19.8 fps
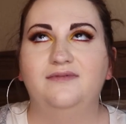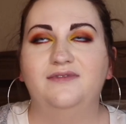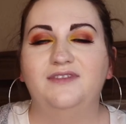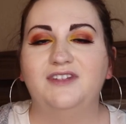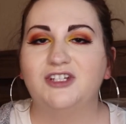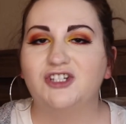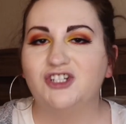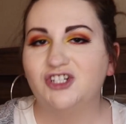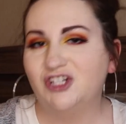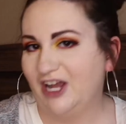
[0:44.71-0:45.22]

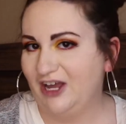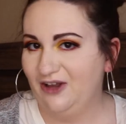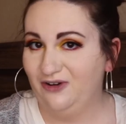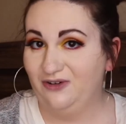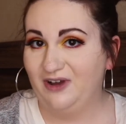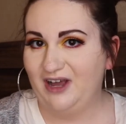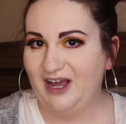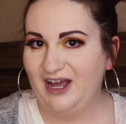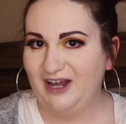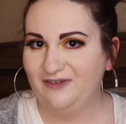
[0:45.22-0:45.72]
this channel
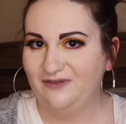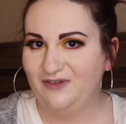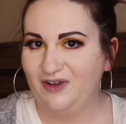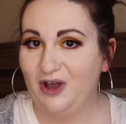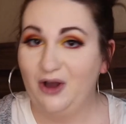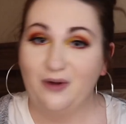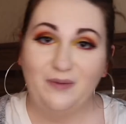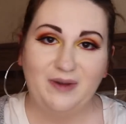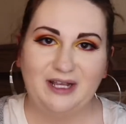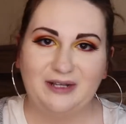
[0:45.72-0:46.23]
kind of
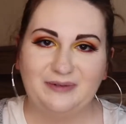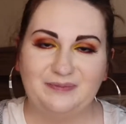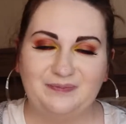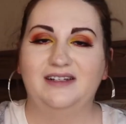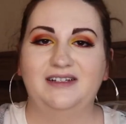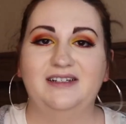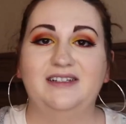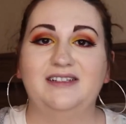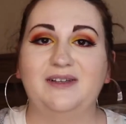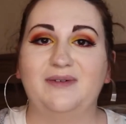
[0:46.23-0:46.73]
going.
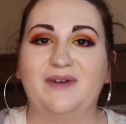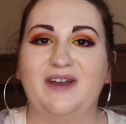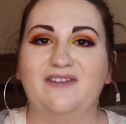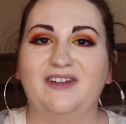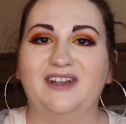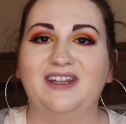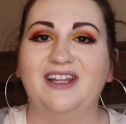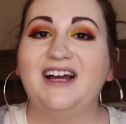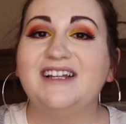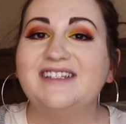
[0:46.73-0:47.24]
So we have a
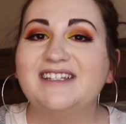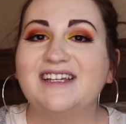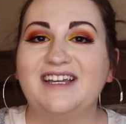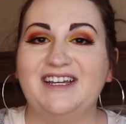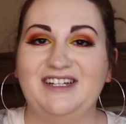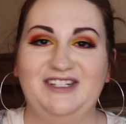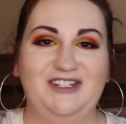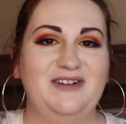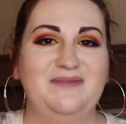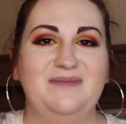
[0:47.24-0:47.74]
lot to
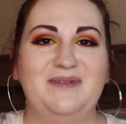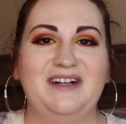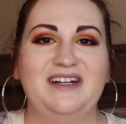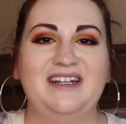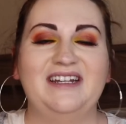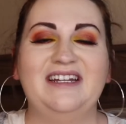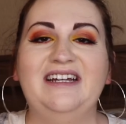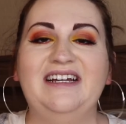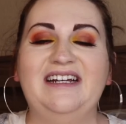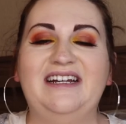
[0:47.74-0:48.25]
catch up
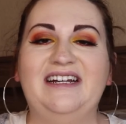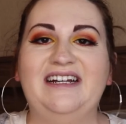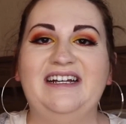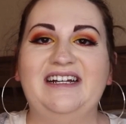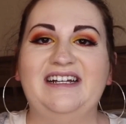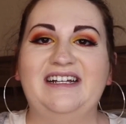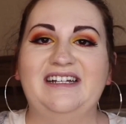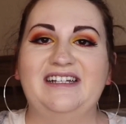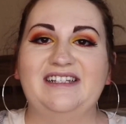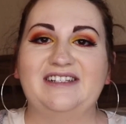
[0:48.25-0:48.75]
on,
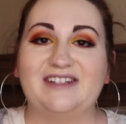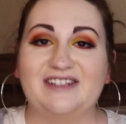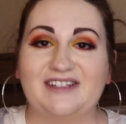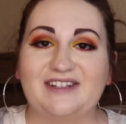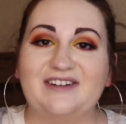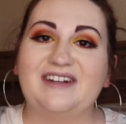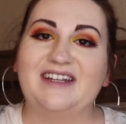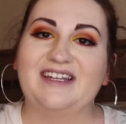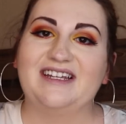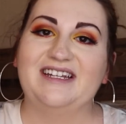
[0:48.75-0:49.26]
so let's
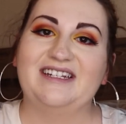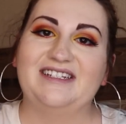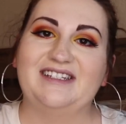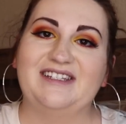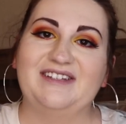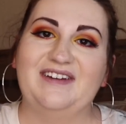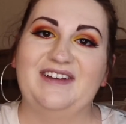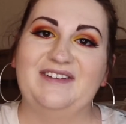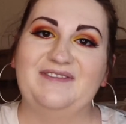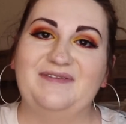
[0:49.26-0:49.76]
go ahead and get
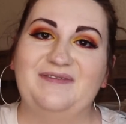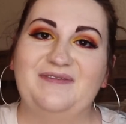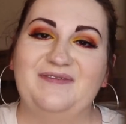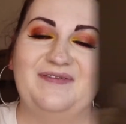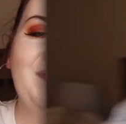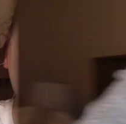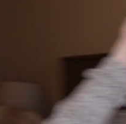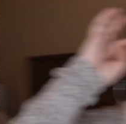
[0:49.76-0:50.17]
into it. All